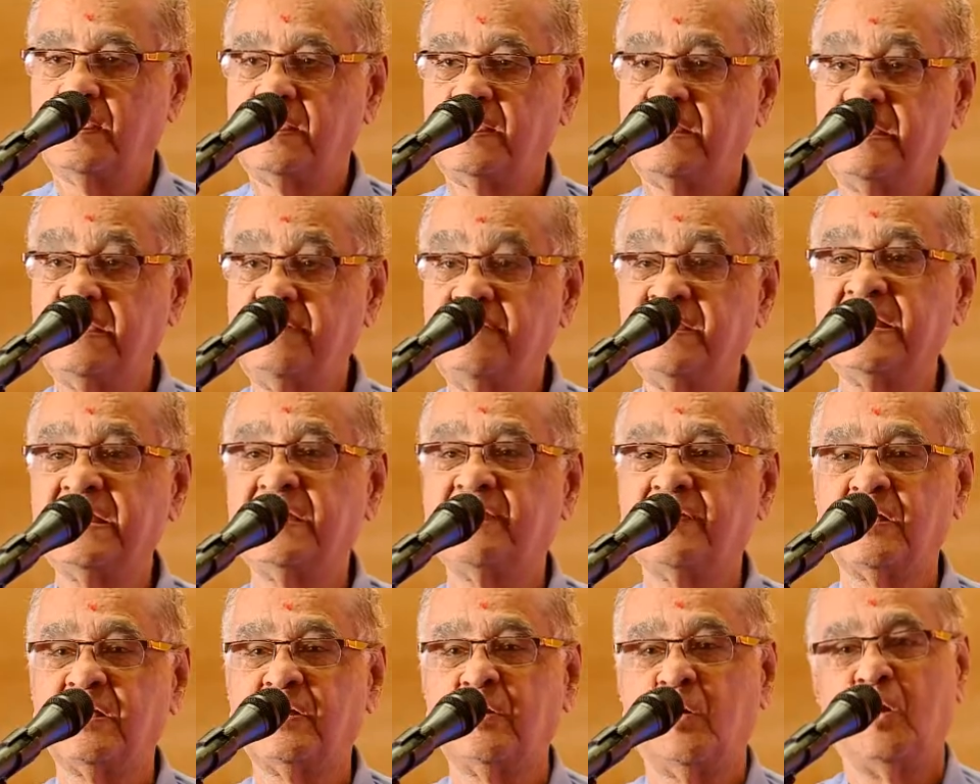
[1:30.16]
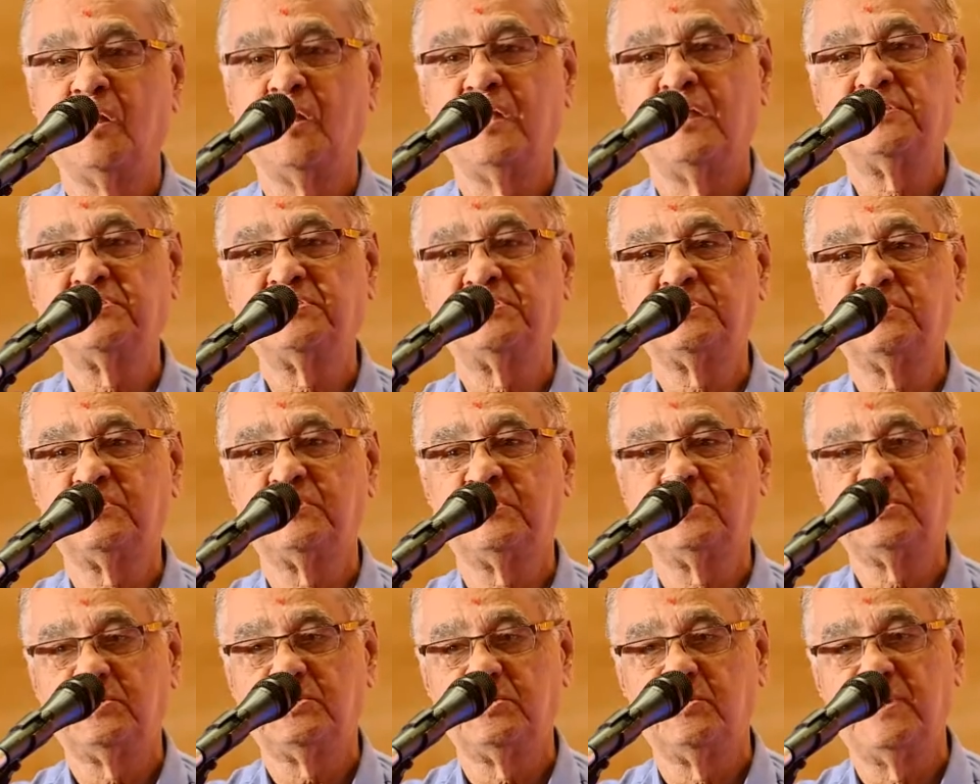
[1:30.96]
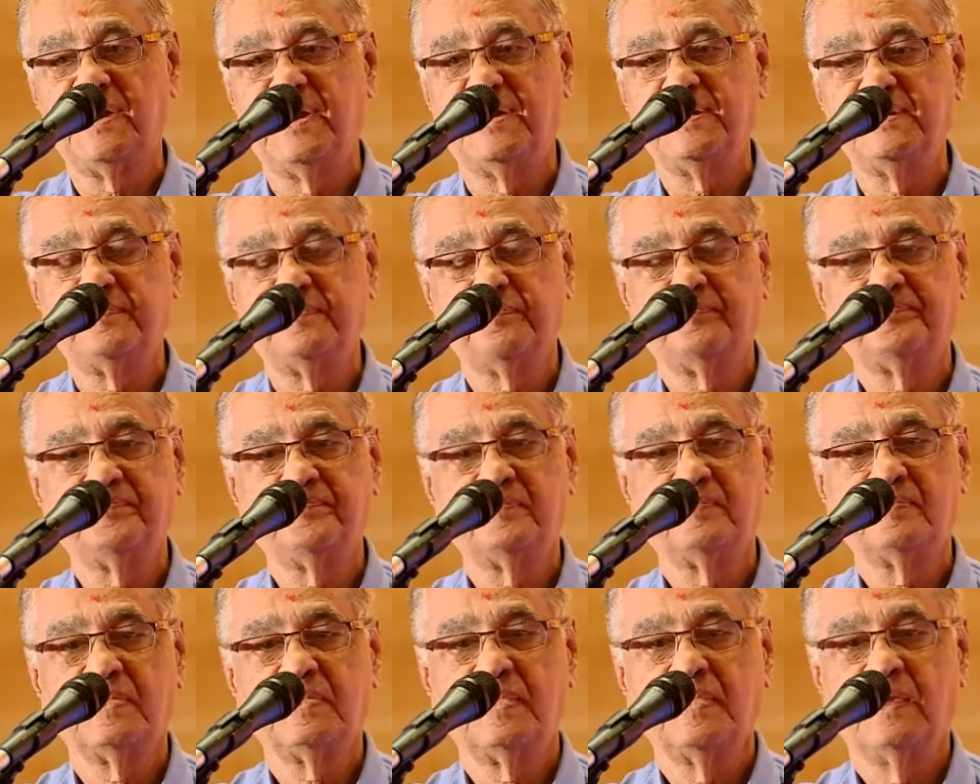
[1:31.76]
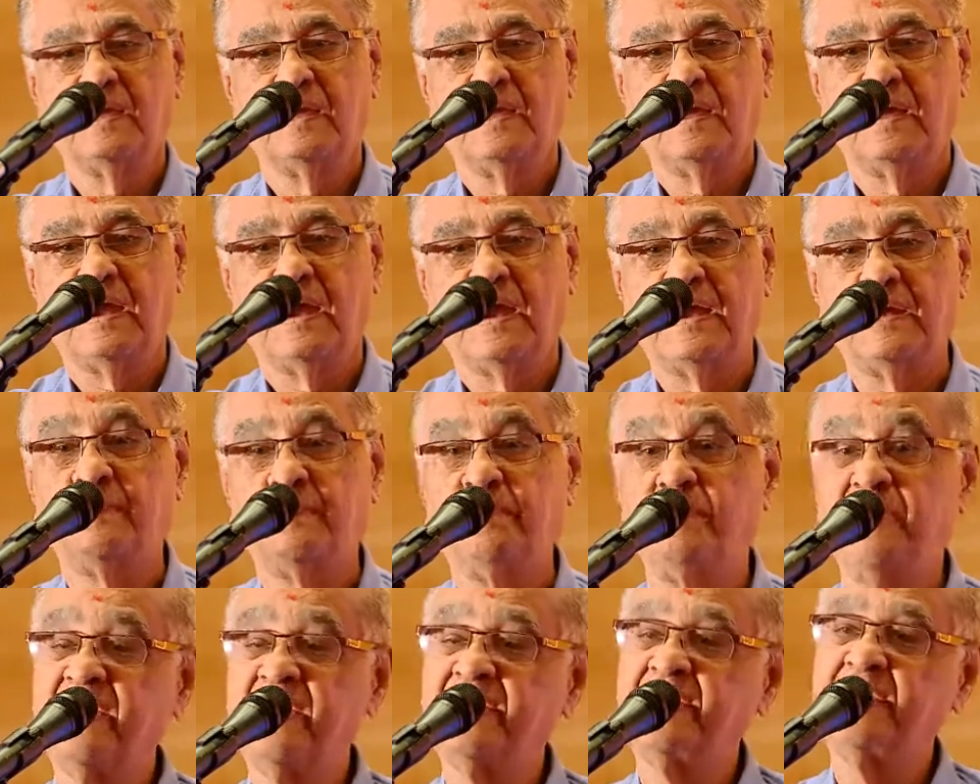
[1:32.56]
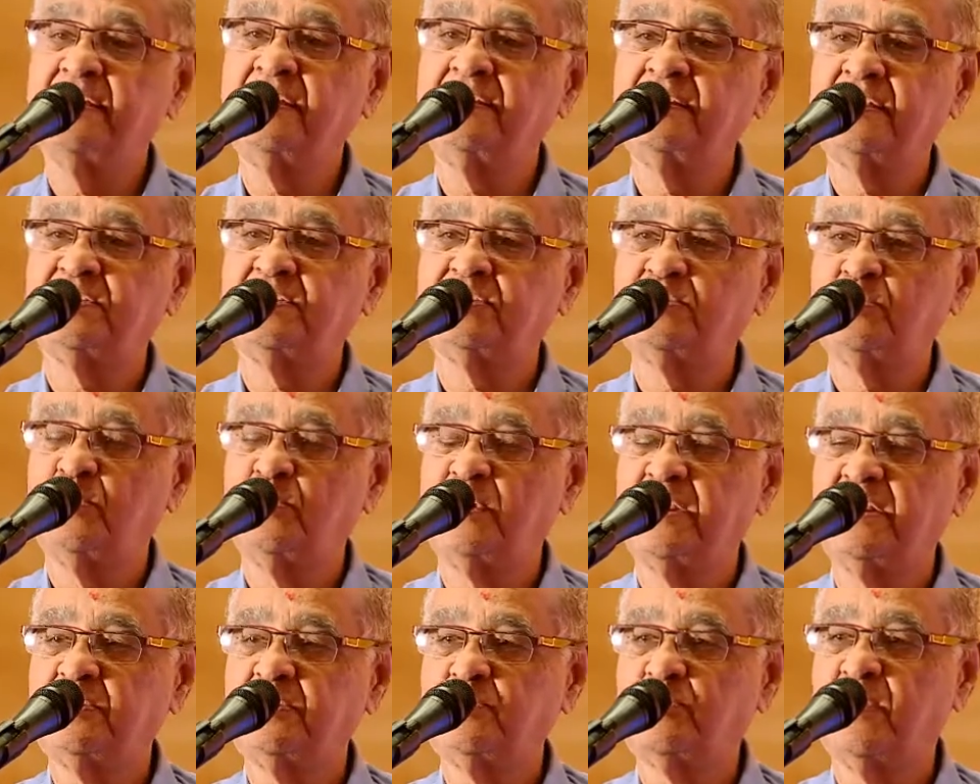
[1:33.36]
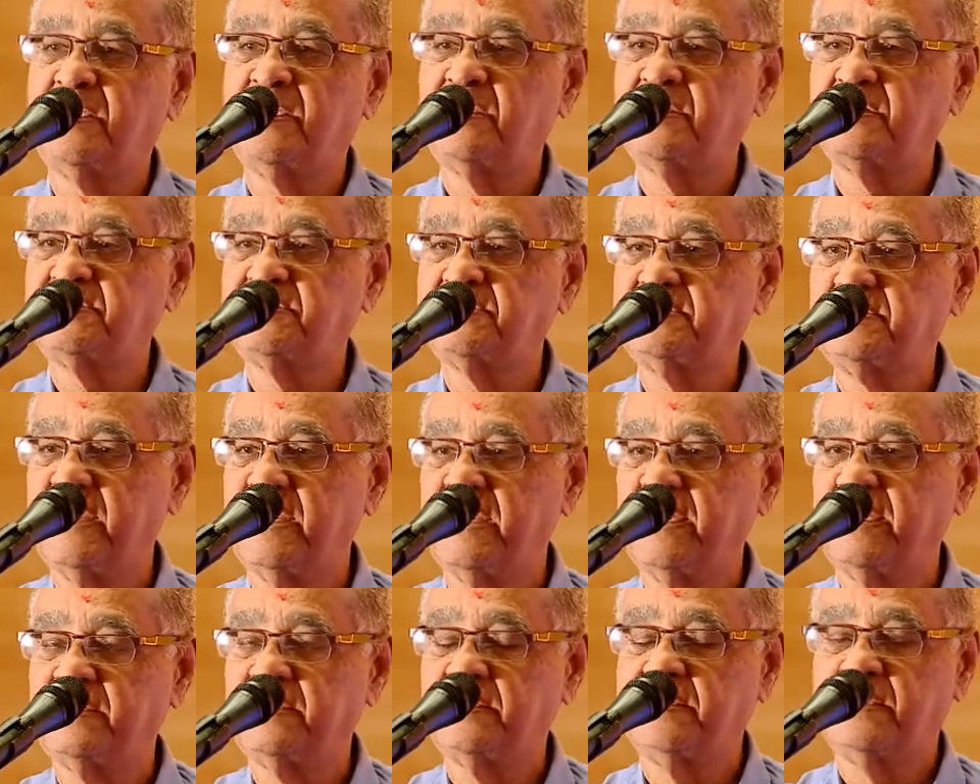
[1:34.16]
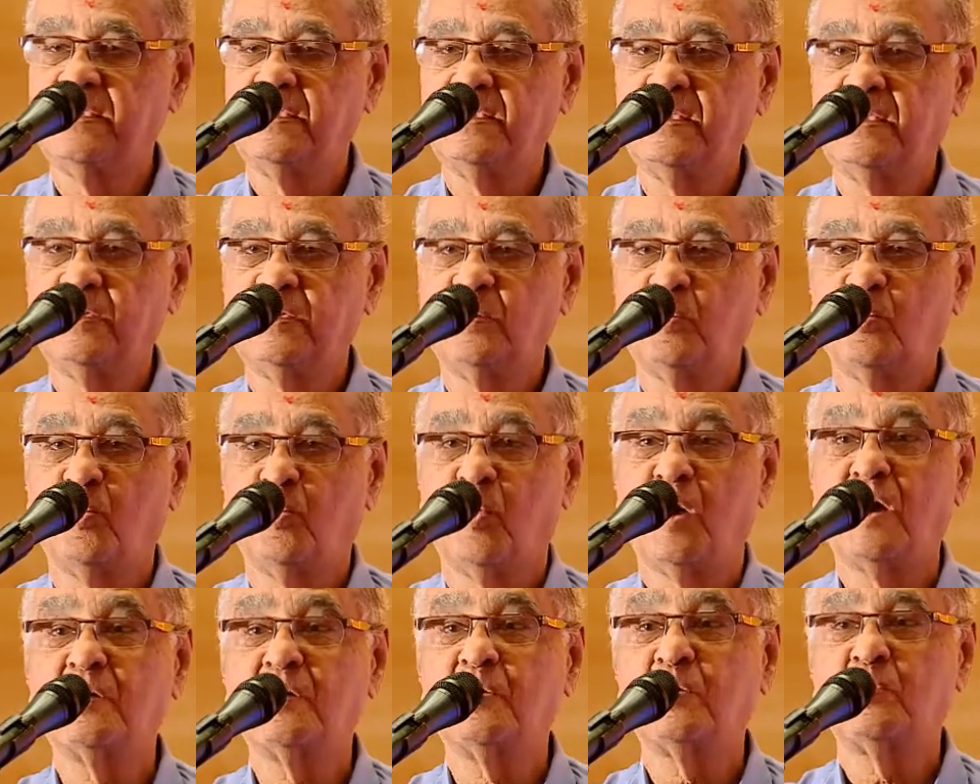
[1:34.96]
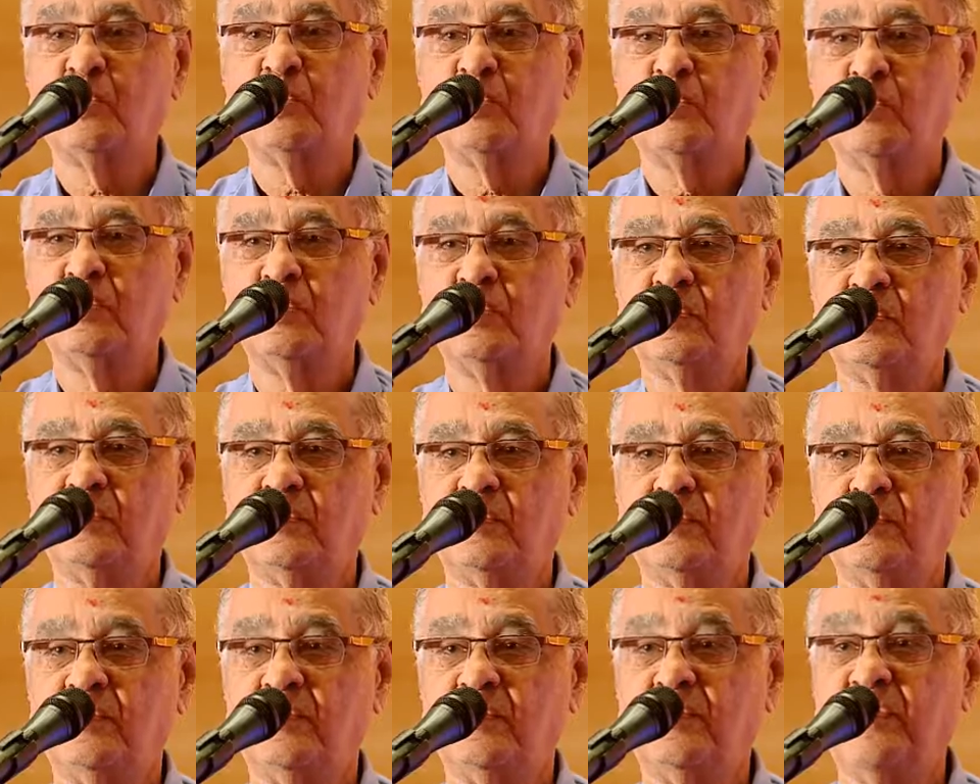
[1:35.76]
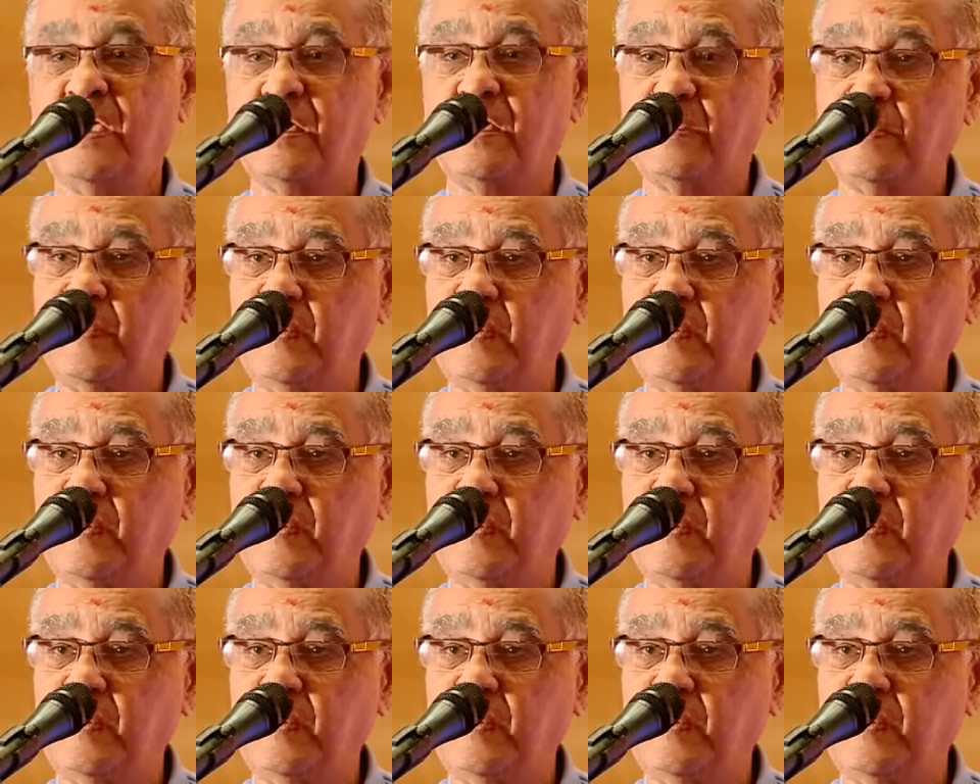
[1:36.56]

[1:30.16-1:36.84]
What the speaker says: giving our knowledge to the student and making the student to understand what role we are